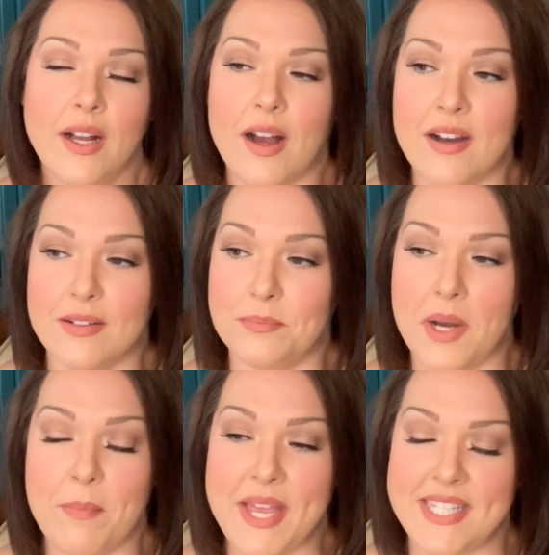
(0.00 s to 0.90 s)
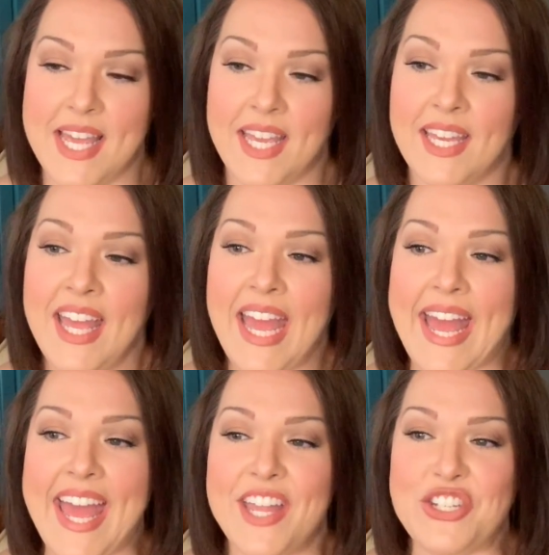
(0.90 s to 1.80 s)
amazing.
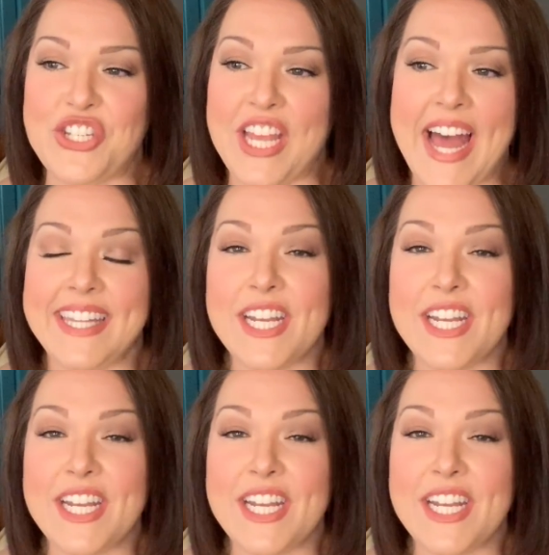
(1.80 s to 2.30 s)
And she had